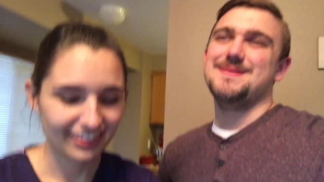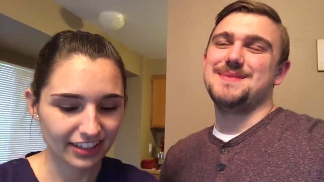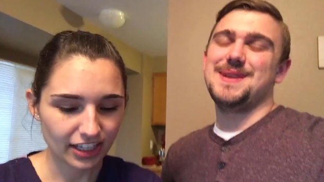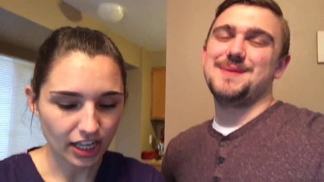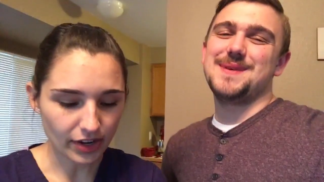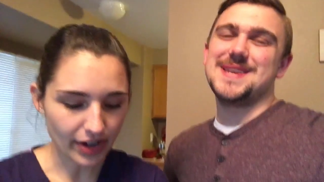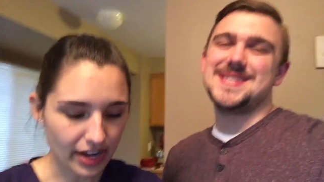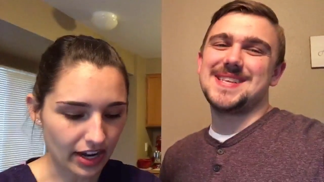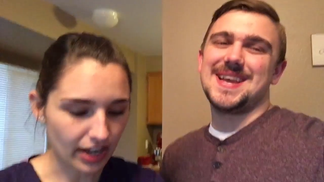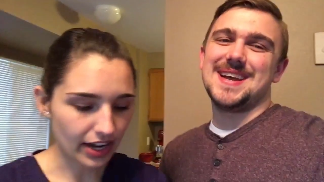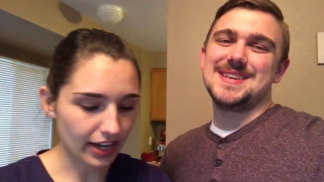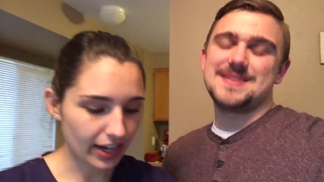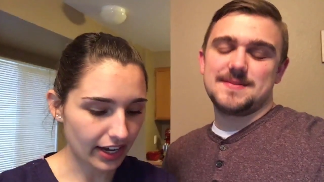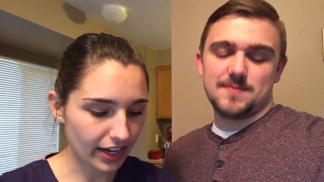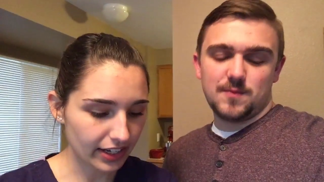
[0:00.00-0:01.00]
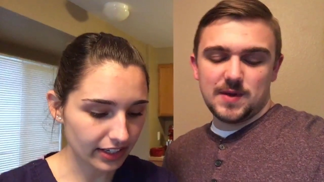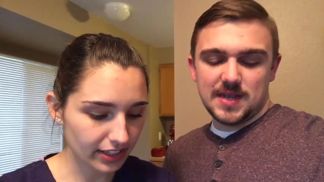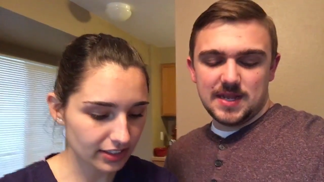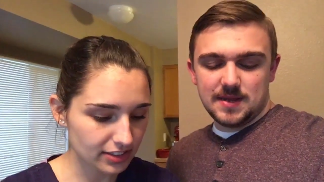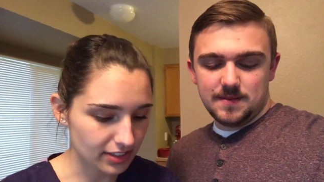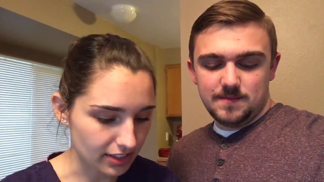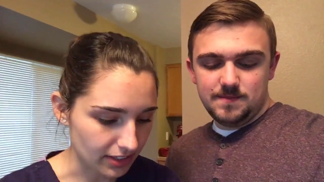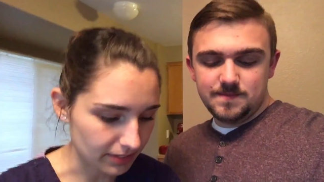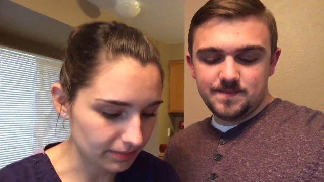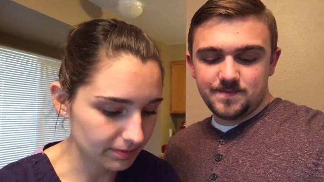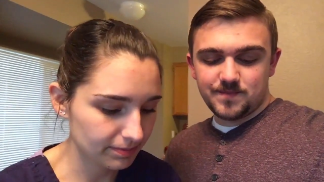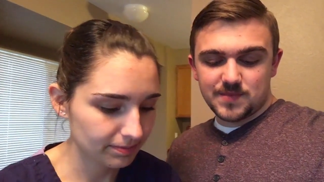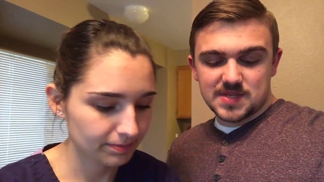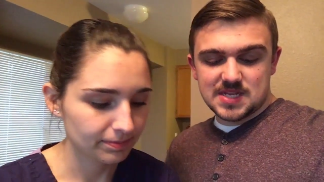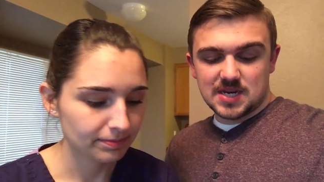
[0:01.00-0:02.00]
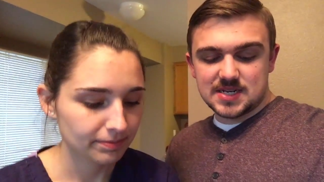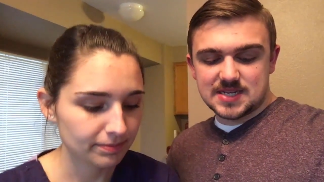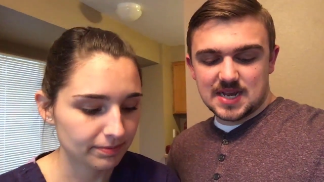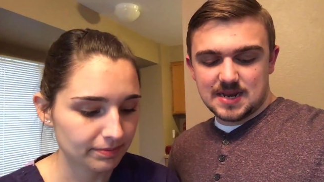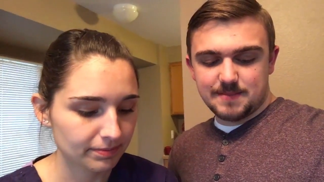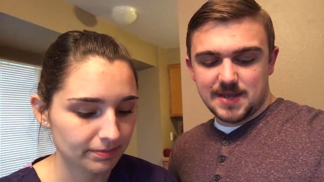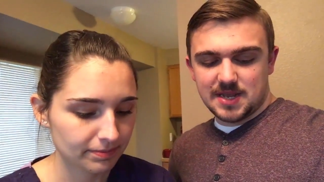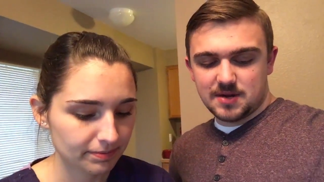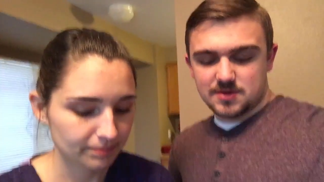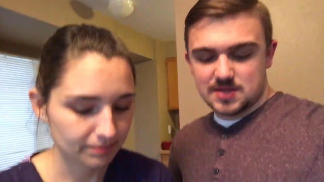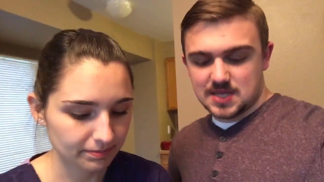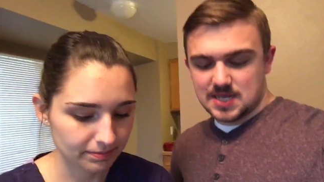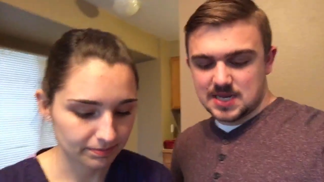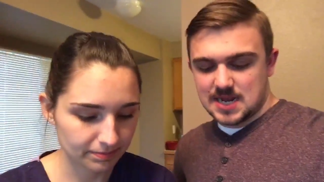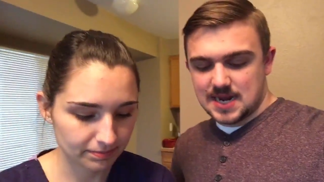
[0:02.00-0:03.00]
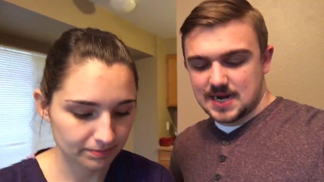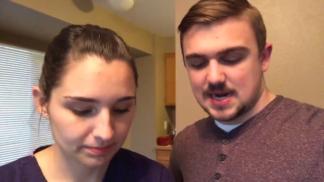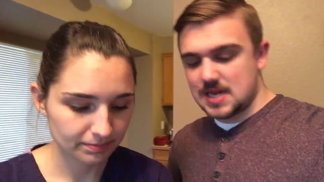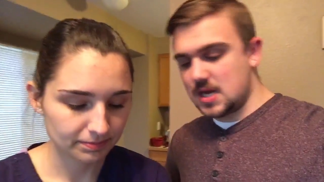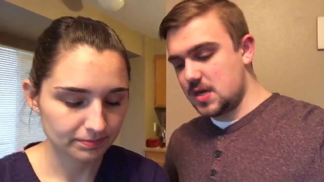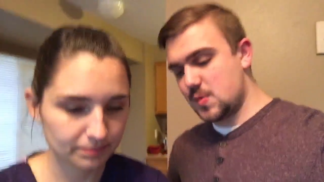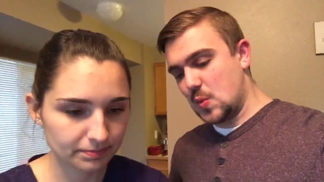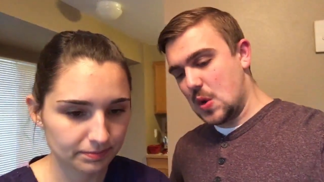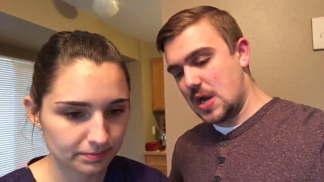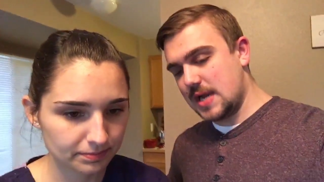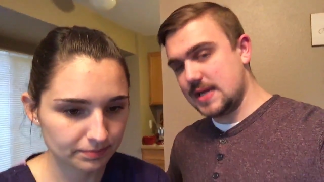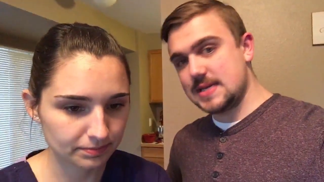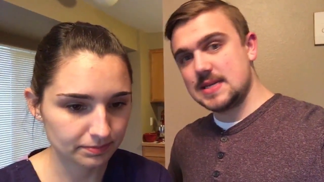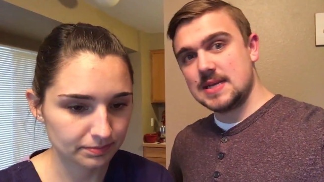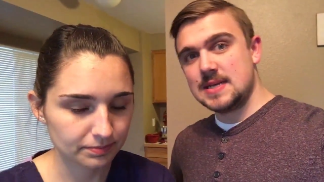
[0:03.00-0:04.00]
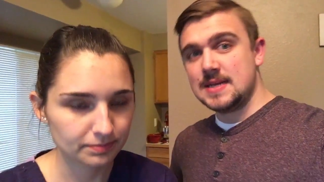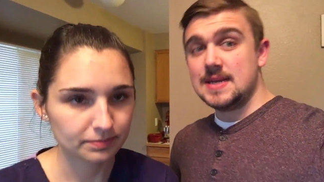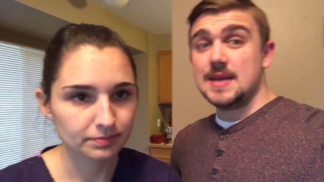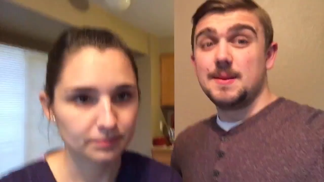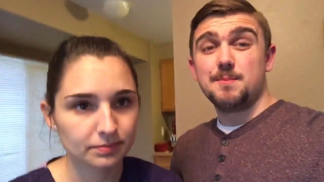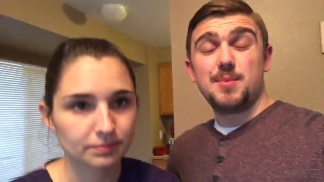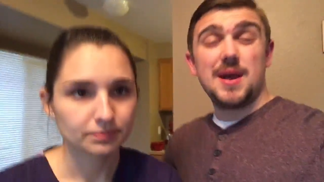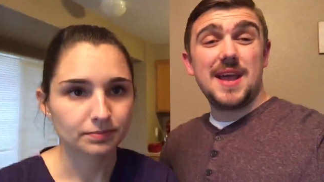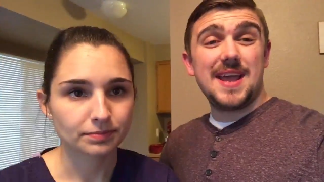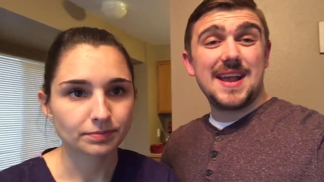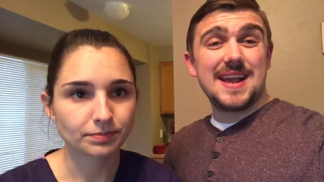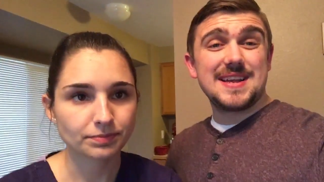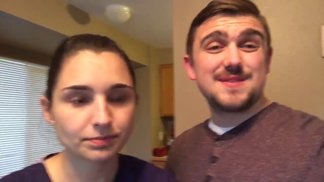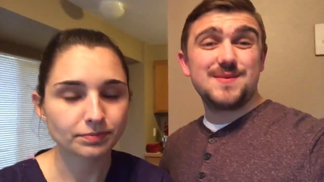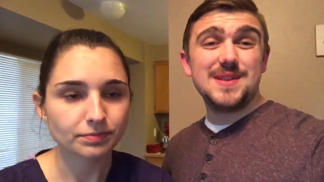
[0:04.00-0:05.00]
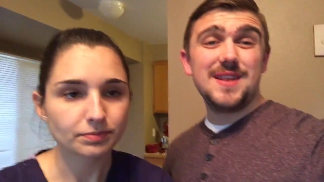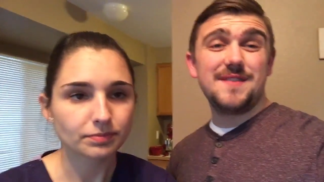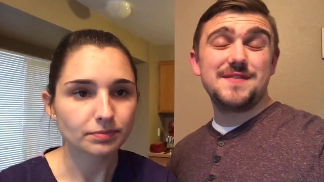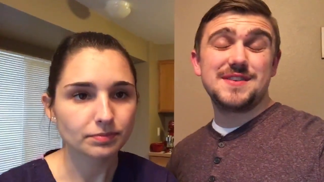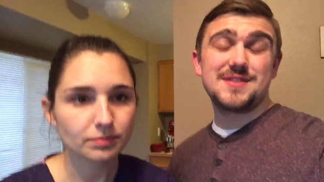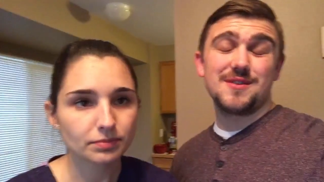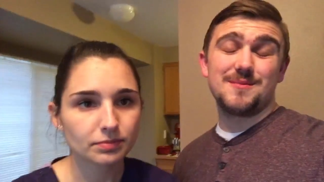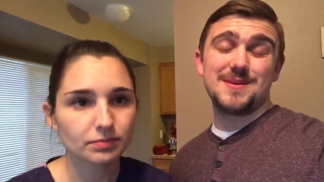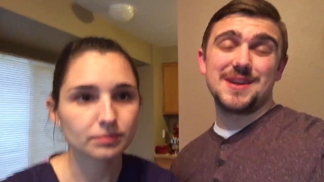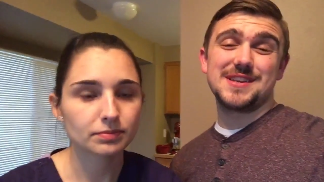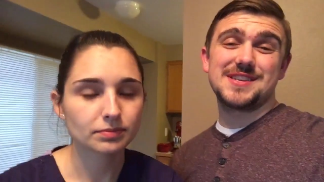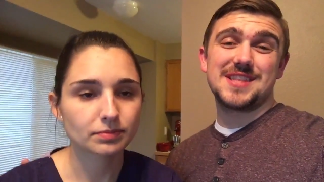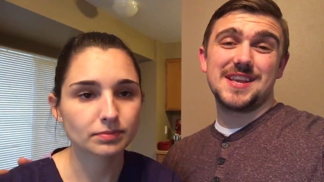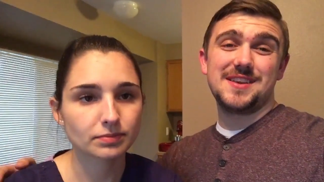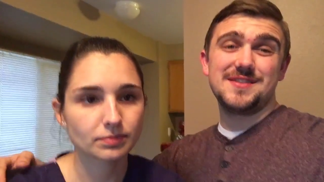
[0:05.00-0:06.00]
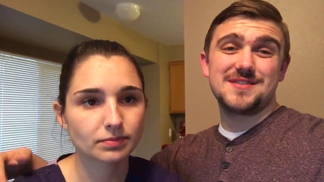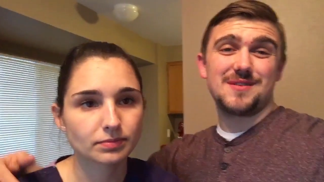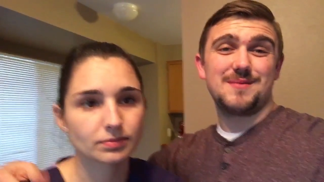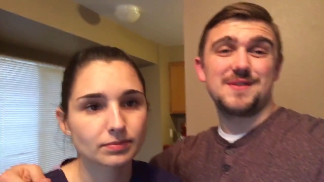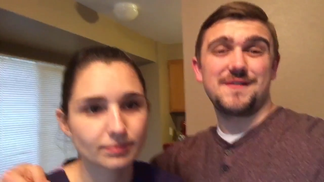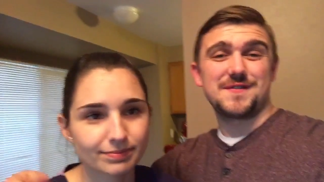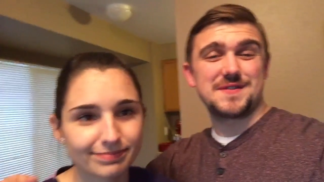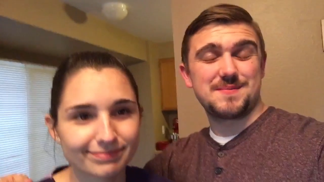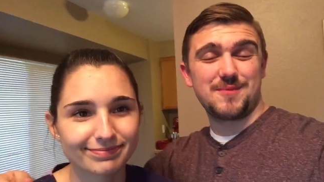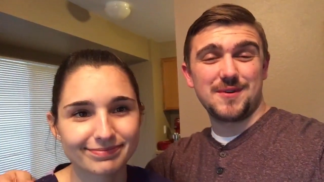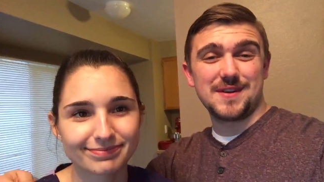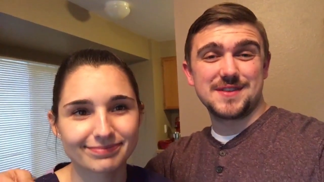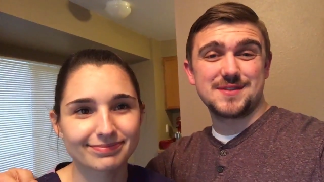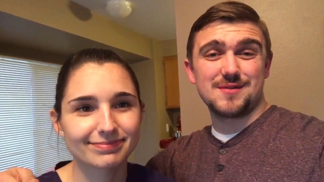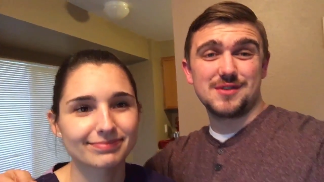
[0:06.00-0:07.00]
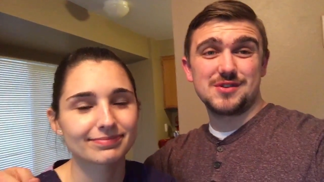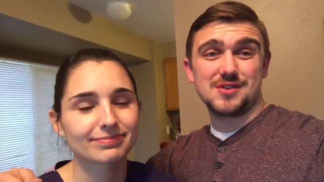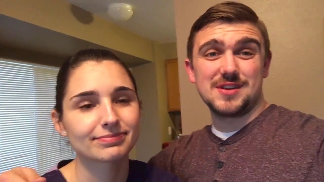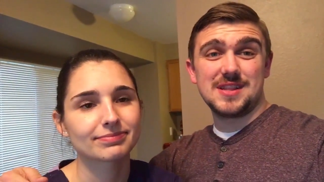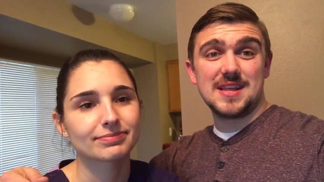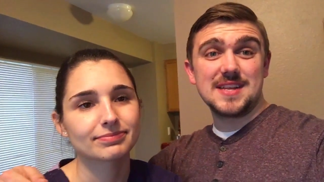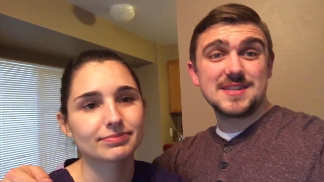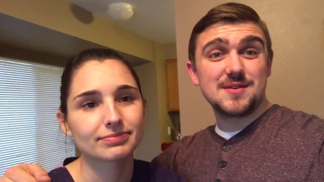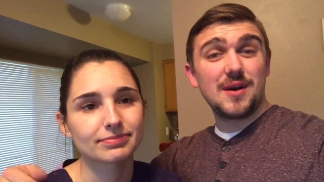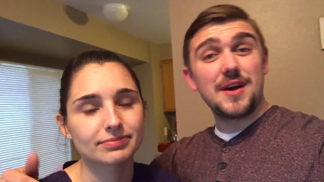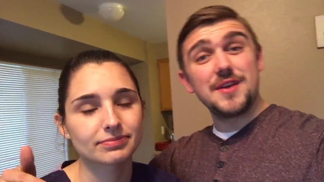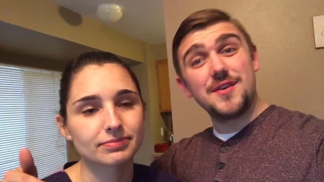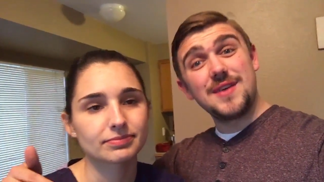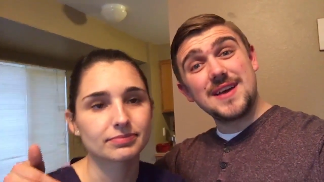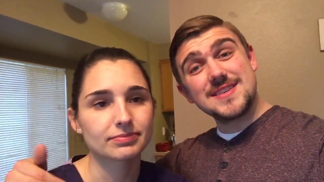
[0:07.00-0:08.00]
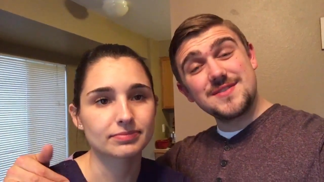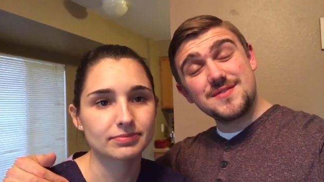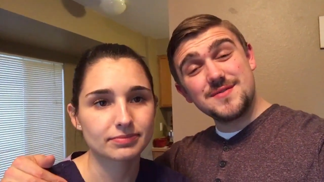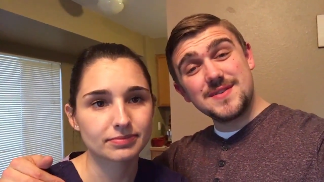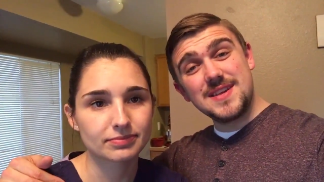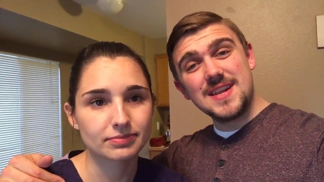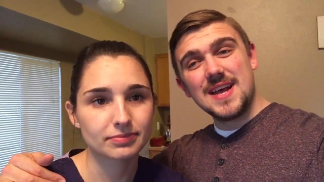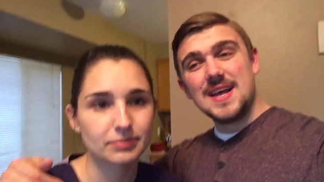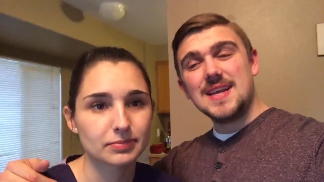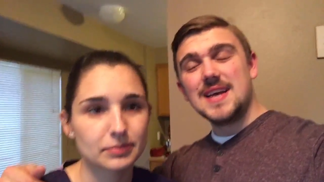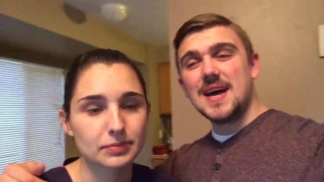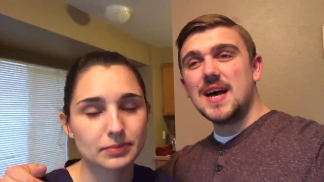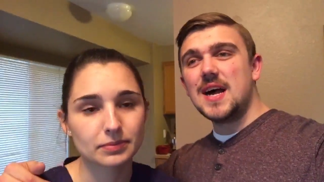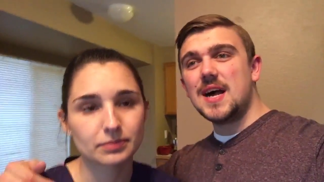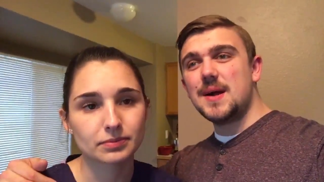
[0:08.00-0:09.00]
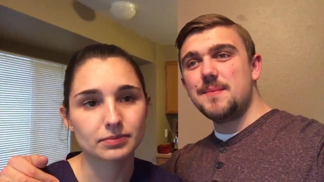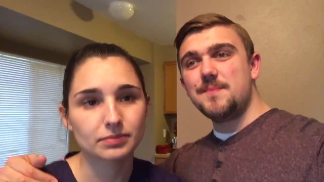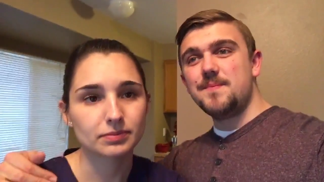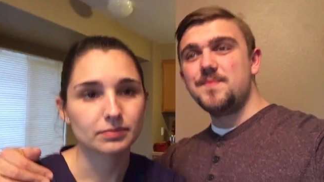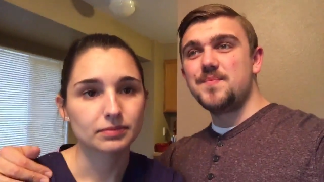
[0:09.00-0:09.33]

Speaker 1: But anyways, okay, guys, I we Sarah's got to make her thing. I got to unwind. But hey, guys, we love you so much. Thank you so much for supporting us on our journey. Let us know how you guys are doing. Um,